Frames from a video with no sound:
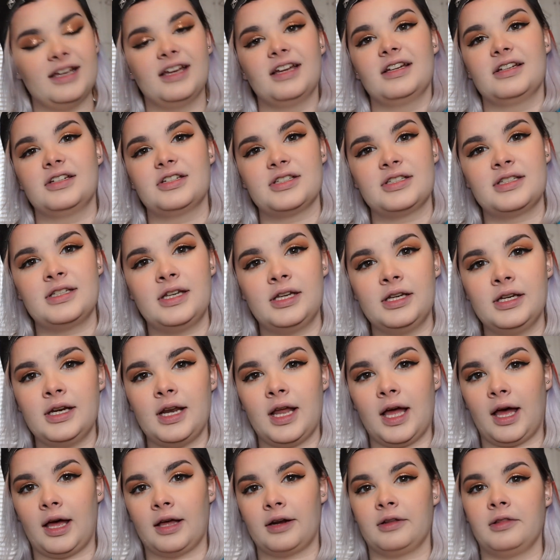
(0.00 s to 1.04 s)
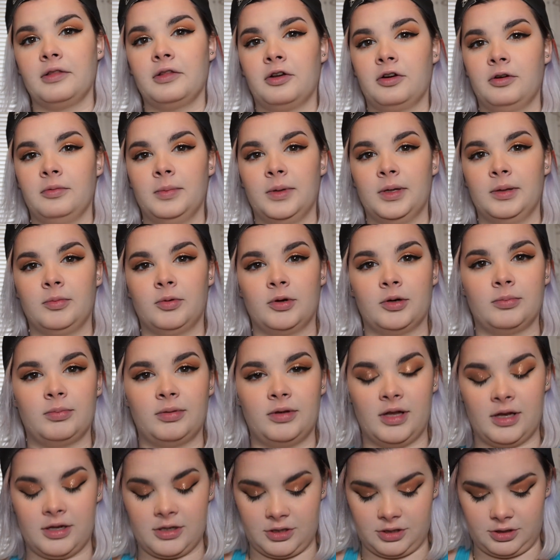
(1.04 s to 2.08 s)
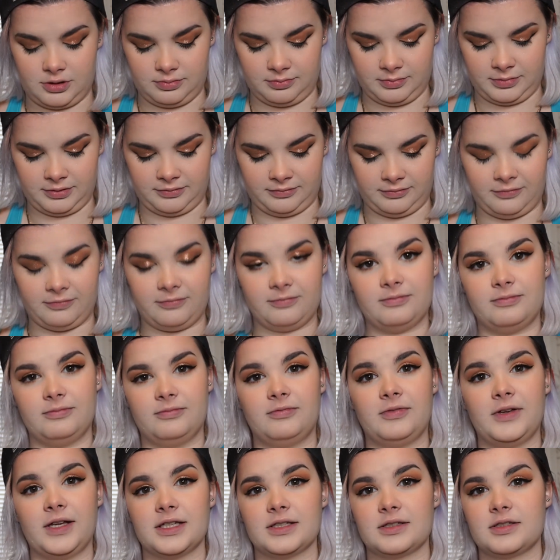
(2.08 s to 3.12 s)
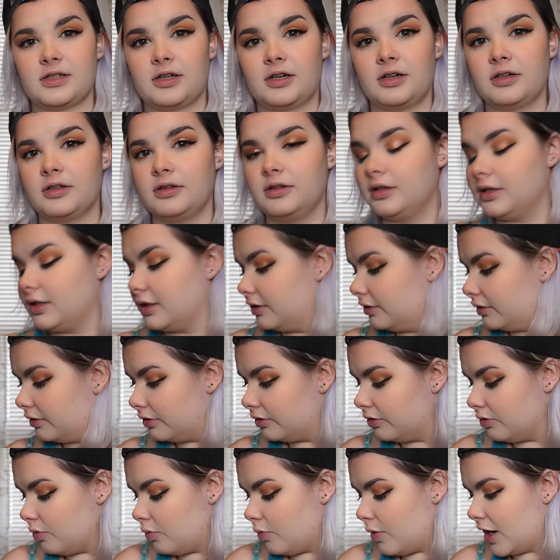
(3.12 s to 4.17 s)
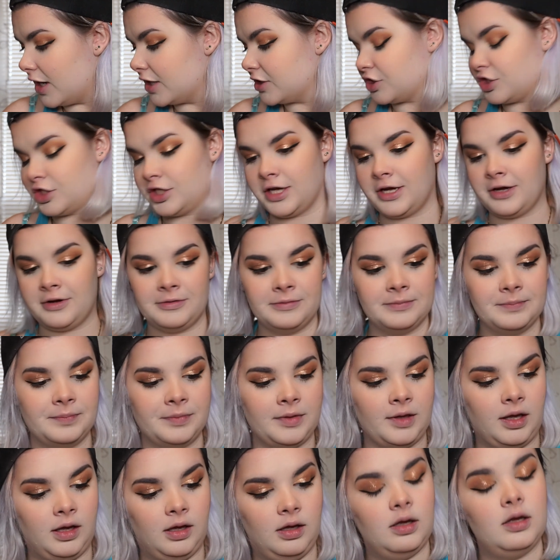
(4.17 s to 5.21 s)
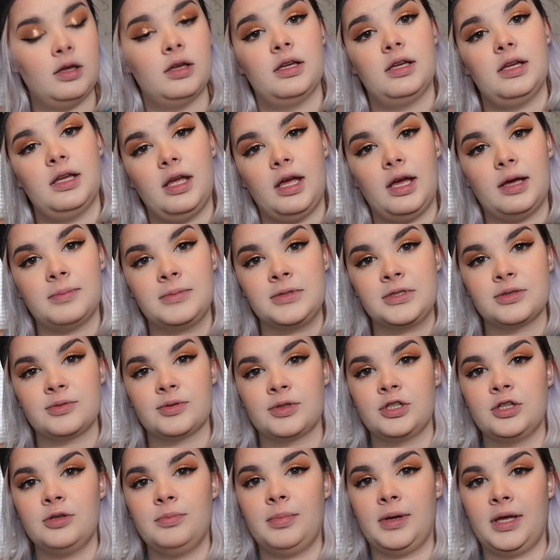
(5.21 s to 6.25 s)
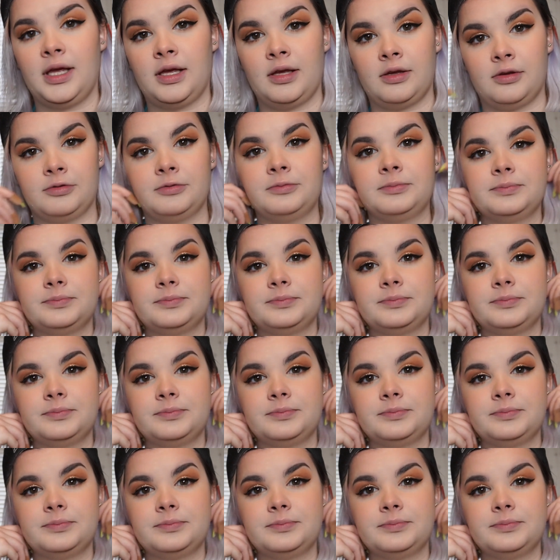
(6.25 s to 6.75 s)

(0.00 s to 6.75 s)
Just needed to add a little bit more blush. My face started looking a little washed out. Happens when you're pale.